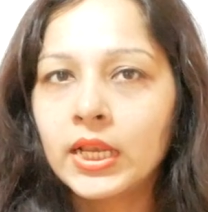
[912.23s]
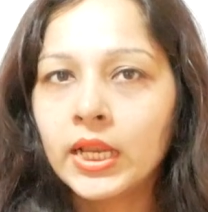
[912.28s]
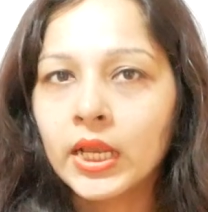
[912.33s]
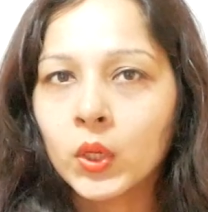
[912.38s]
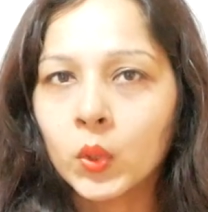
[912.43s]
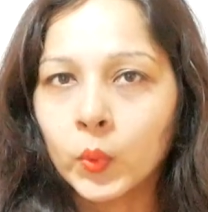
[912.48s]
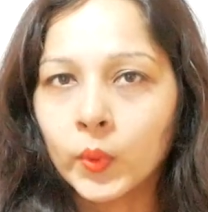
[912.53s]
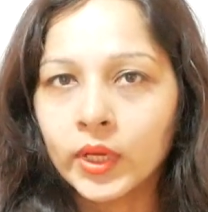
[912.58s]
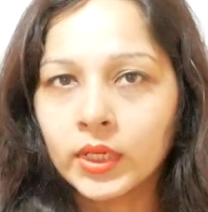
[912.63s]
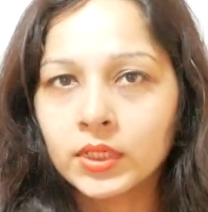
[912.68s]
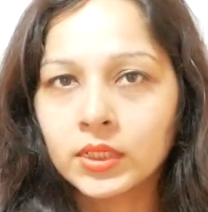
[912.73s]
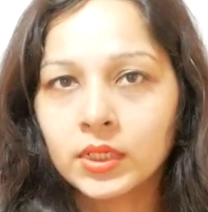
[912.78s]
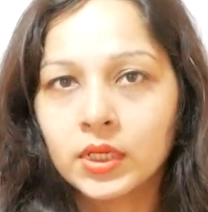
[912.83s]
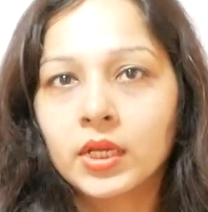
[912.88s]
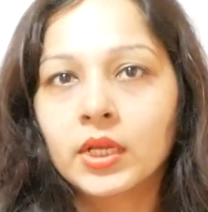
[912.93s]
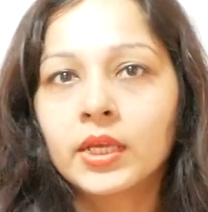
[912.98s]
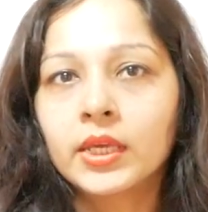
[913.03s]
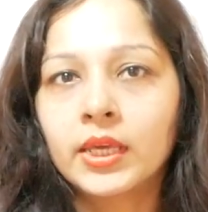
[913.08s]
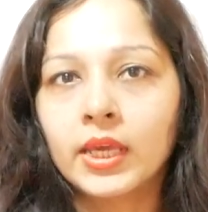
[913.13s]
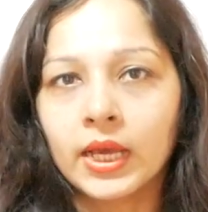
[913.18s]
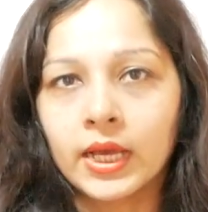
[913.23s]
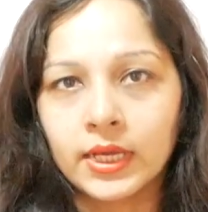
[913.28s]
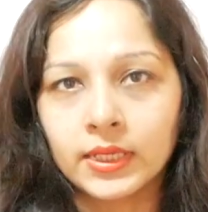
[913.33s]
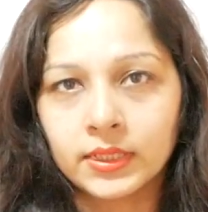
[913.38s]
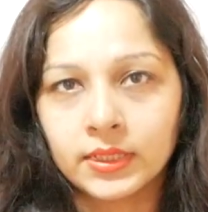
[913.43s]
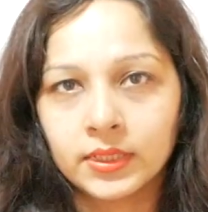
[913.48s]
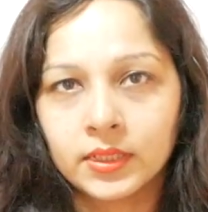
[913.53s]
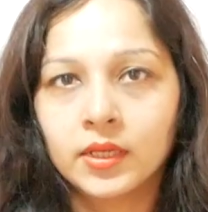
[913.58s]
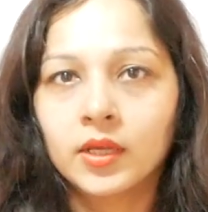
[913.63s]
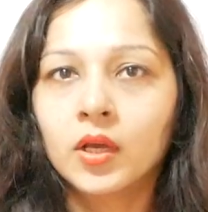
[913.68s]
liquid,
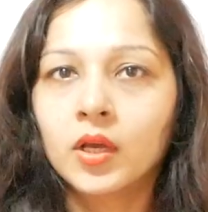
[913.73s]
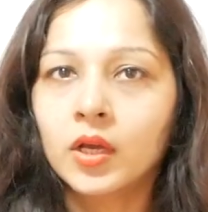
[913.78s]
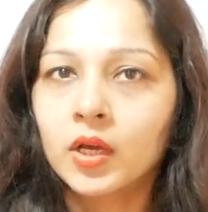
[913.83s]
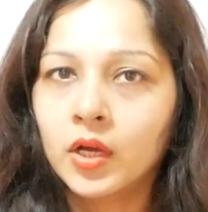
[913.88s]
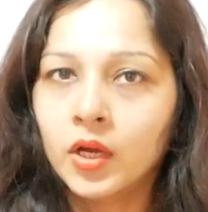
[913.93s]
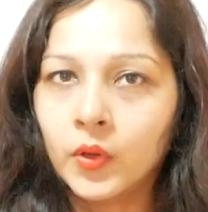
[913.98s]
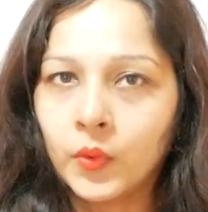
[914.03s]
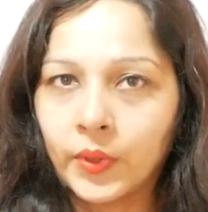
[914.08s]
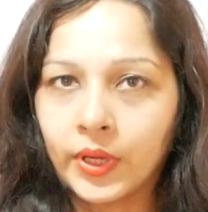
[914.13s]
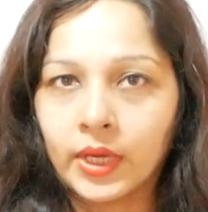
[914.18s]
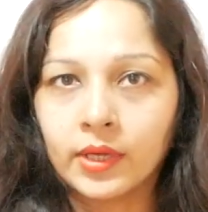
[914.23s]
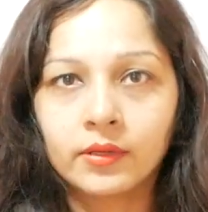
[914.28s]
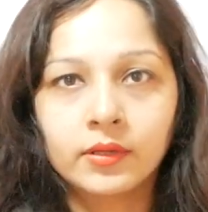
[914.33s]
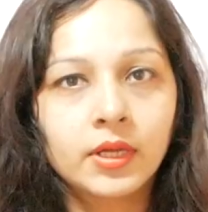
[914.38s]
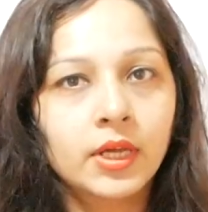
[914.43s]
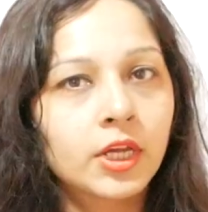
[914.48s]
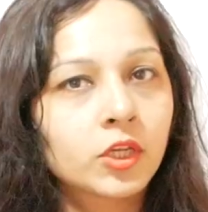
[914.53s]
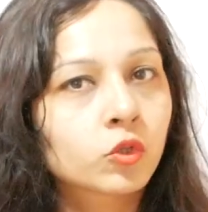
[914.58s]
gas. Okay,